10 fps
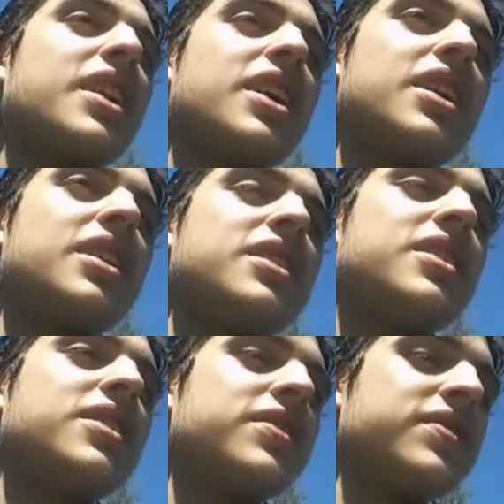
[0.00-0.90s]
and
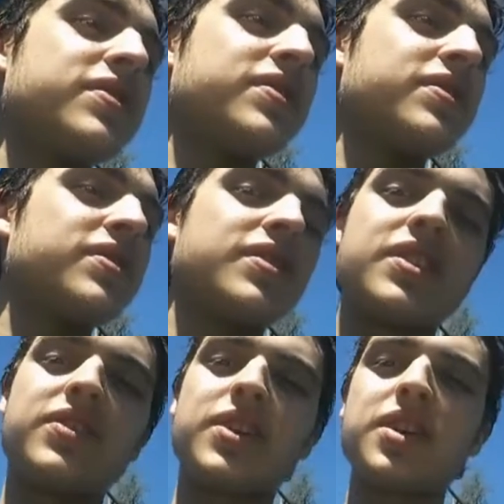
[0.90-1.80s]

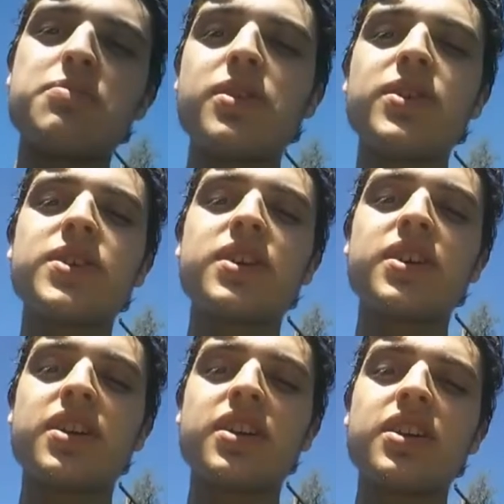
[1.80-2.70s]
the fucking music in
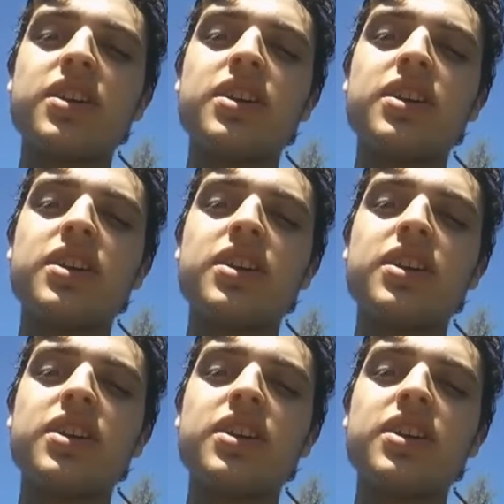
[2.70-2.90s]
it.